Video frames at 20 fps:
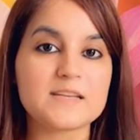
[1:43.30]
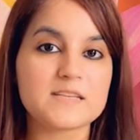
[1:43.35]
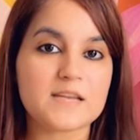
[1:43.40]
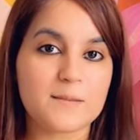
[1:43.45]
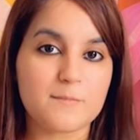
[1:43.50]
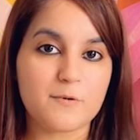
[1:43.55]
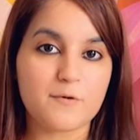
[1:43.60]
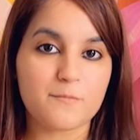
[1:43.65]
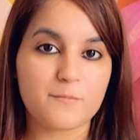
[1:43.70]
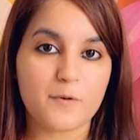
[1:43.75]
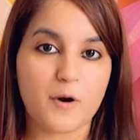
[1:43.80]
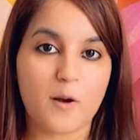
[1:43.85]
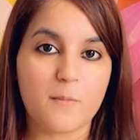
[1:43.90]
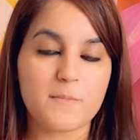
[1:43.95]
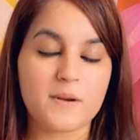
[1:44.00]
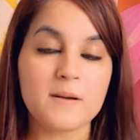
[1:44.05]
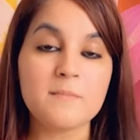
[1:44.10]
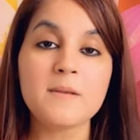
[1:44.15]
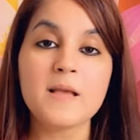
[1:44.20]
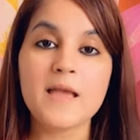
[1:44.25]
type of
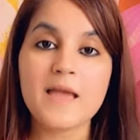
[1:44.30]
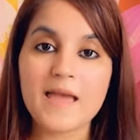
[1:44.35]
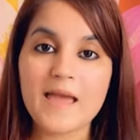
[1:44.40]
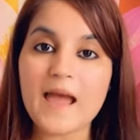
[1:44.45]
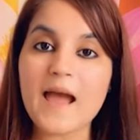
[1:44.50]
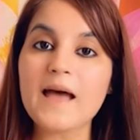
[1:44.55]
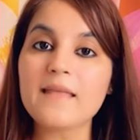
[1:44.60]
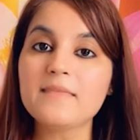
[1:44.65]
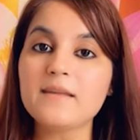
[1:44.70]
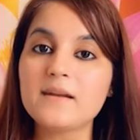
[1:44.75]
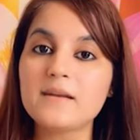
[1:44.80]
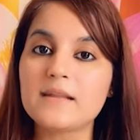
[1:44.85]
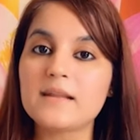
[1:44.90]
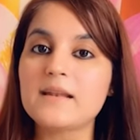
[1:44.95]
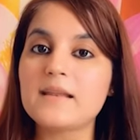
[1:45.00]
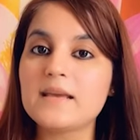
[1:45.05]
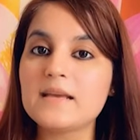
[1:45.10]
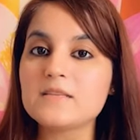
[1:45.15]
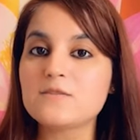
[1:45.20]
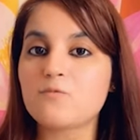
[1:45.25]
problem, and the
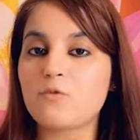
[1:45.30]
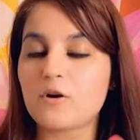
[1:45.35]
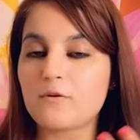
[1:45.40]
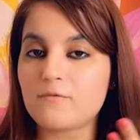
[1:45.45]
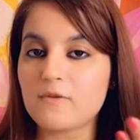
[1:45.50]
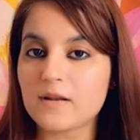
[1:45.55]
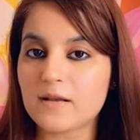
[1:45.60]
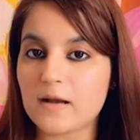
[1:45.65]
delays what will